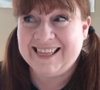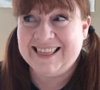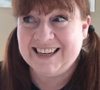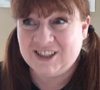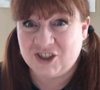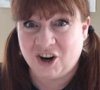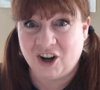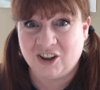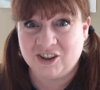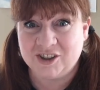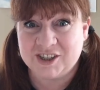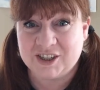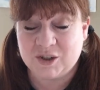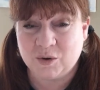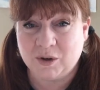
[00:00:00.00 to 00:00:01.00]
The dollar
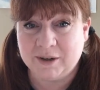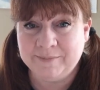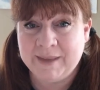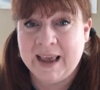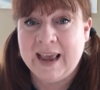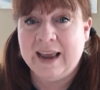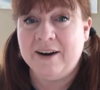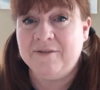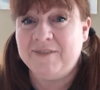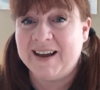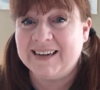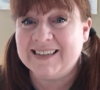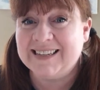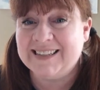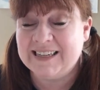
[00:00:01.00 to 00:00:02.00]
store. And in
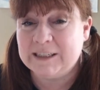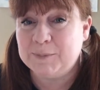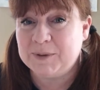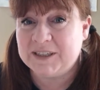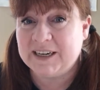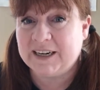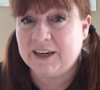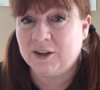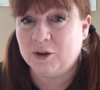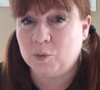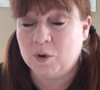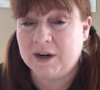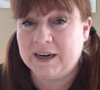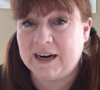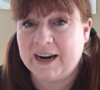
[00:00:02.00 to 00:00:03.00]
fact, this particular
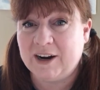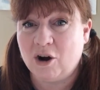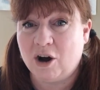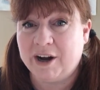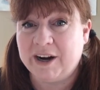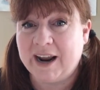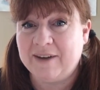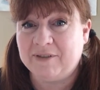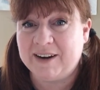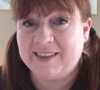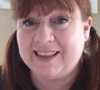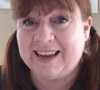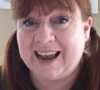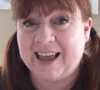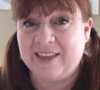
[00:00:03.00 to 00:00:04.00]
one, I got everything